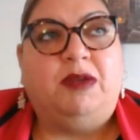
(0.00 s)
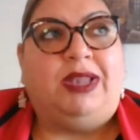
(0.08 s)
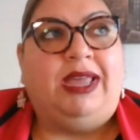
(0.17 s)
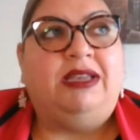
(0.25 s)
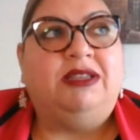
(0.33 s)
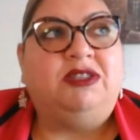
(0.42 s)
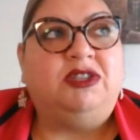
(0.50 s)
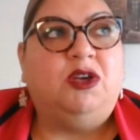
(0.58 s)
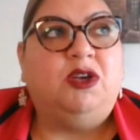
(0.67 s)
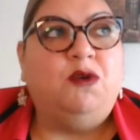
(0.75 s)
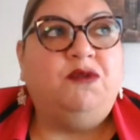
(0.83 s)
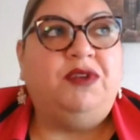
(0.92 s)
related to
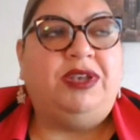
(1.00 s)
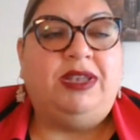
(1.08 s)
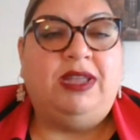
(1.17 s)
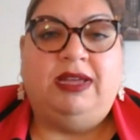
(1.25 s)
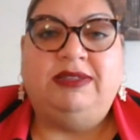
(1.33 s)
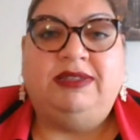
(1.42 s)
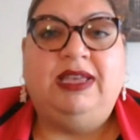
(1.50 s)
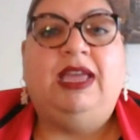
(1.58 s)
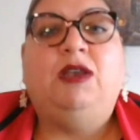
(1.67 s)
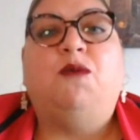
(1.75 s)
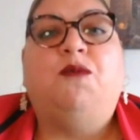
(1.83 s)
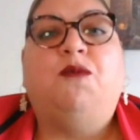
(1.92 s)
COVID-19
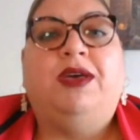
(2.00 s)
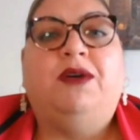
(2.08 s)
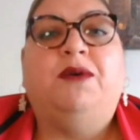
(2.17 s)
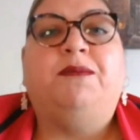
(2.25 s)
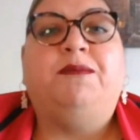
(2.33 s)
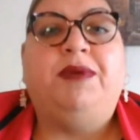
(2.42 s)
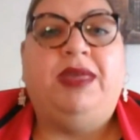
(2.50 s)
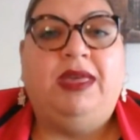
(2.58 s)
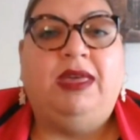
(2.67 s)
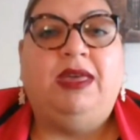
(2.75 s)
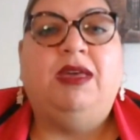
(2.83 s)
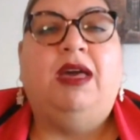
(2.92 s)
will be
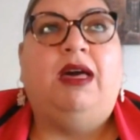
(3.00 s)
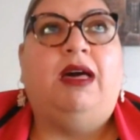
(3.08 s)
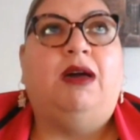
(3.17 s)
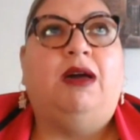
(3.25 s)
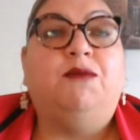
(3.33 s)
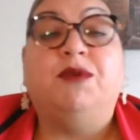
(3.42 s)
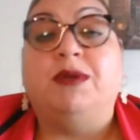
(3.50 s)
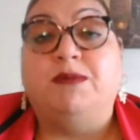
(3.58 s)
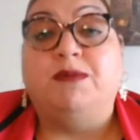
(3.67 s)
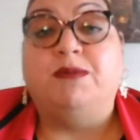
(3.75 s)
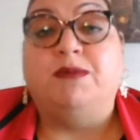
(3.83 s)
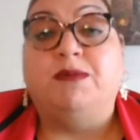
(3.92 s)
removed,
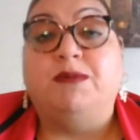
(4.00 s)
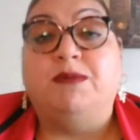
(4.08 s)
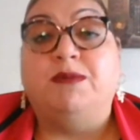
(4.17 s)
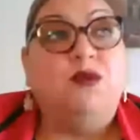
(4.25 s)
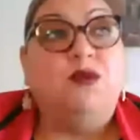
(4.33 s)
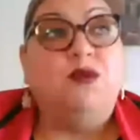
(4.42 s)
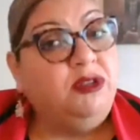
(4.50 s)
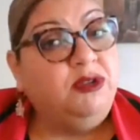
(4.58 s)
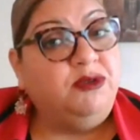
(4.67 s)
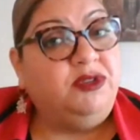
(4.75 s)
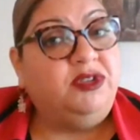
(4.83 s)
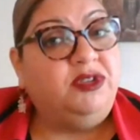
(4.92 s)
which
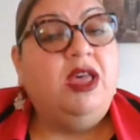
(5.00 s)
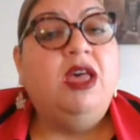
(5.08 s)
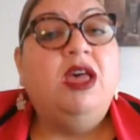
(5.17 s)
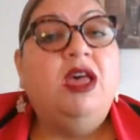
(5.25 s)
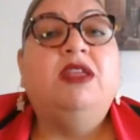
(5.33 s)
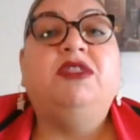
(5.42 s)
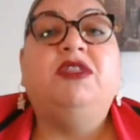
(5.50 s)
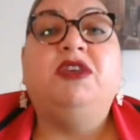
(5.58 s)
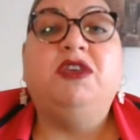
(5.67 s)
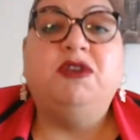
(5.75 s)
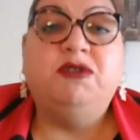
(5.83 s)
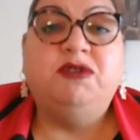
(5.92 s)
includes the
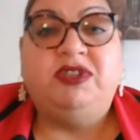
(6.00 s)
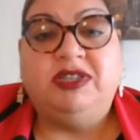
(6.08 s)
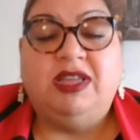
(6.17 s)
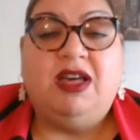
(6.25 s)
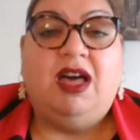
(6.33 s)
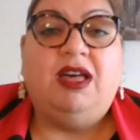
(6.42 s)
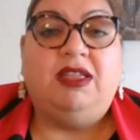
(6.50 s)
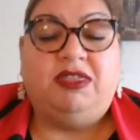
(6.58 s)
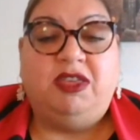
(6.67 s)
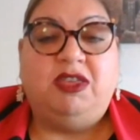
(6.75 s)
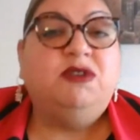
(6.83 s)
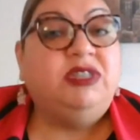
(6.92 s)

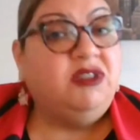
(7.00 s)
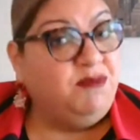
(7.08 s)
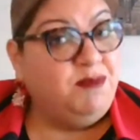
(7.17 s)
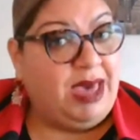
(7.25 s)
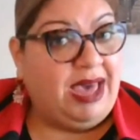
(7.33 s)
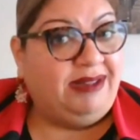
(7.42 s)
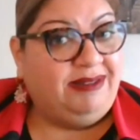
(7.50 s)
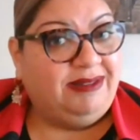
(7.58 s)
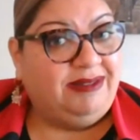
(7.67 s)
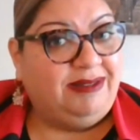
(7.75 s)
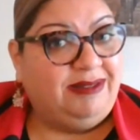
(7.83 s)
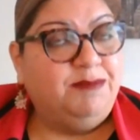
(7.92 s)
use of masks,
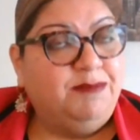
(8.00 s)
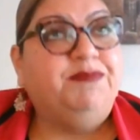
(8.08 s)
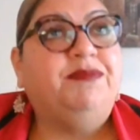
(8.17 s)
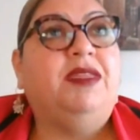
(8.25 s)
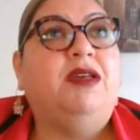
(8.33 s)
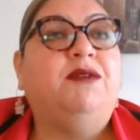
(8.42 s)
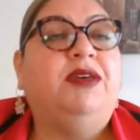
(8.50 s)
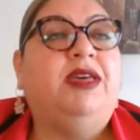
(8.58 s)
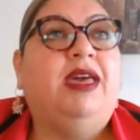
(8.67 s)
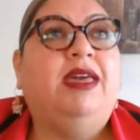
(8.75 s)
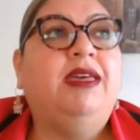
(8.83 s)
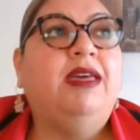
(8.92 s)
okay,
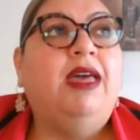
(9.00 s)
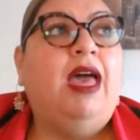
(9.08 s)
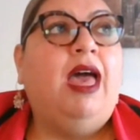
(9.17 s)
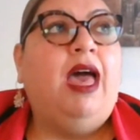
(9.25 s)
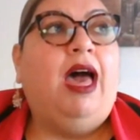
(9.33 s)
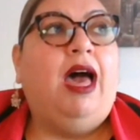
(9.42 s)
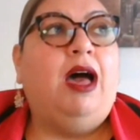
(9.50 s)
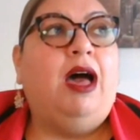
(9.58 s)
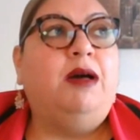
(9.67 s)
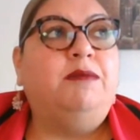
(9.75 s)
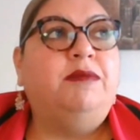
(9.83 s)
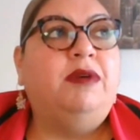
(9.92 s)

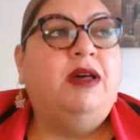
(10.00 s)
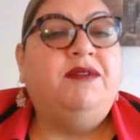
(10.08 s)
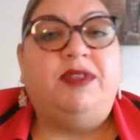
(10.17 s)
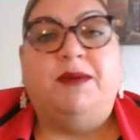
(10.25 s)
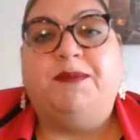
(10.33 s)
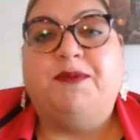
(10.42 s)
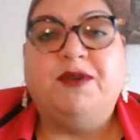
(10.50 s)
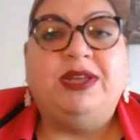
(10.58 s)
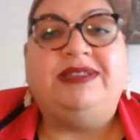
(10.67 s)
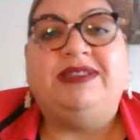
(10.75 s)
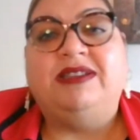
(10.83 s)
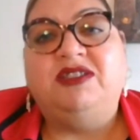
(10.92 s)
the
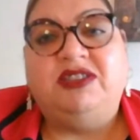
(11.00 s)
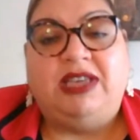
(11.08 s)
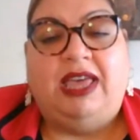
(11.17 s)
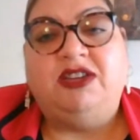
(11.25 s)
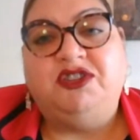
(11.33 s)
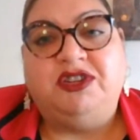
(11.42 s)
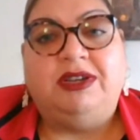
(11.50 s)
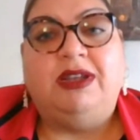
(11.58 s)
presentation